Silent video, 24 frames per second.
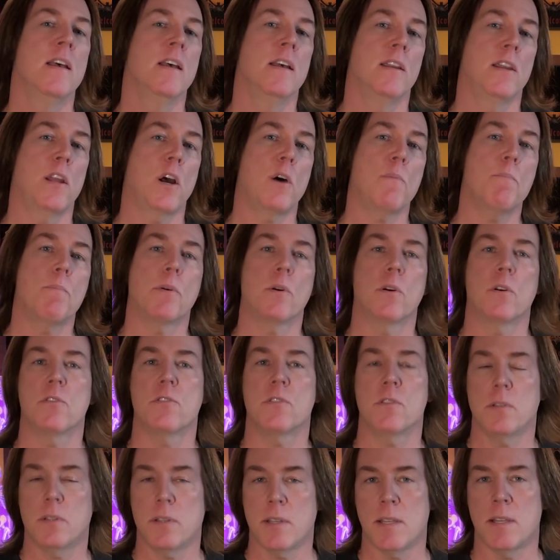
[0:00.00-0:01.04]
Now, I'm
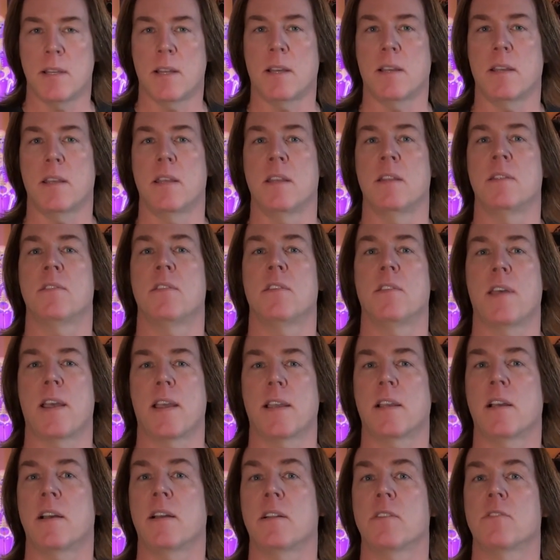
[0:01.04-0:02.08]
personally not into
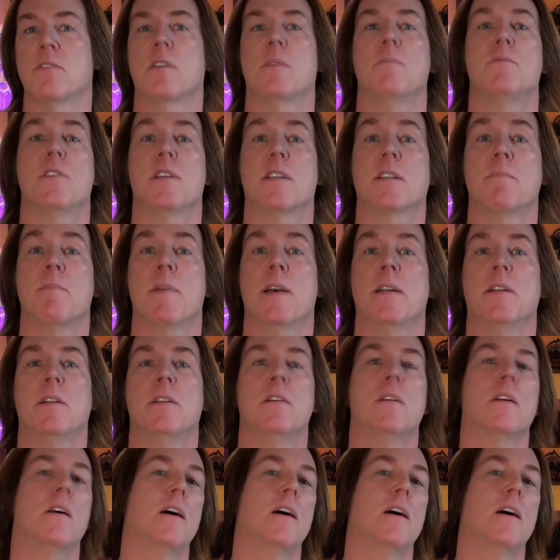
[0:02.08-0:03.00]
that kind of subject matter.